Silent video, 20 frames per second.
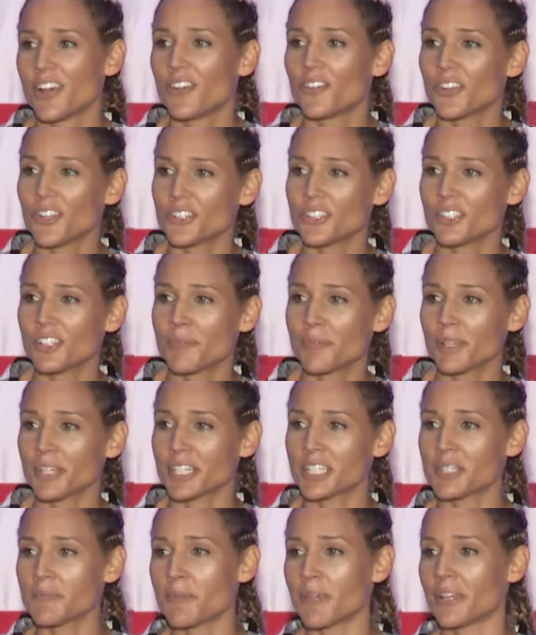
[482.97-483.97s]
first Olympic
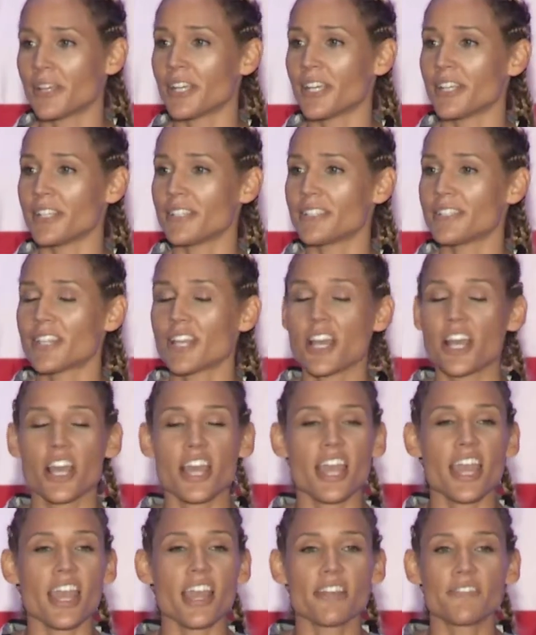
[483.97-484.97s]
experience.
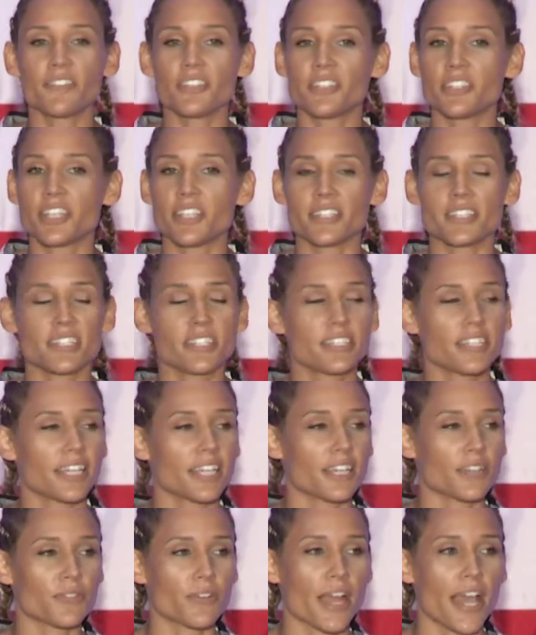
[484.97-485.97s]
Everything's
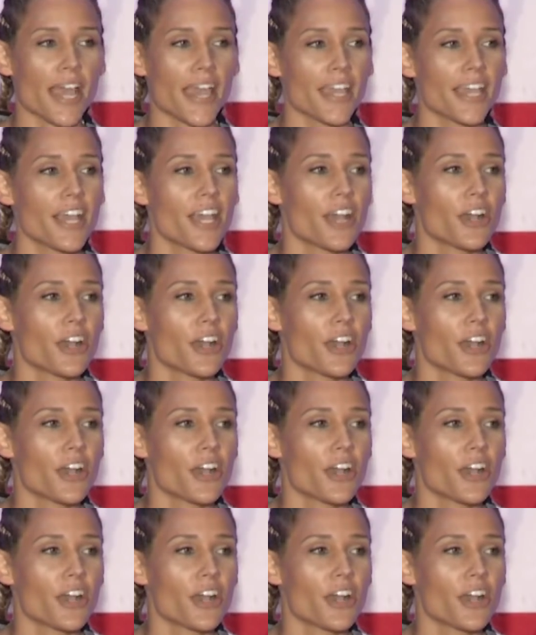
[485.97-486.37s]
clicking right.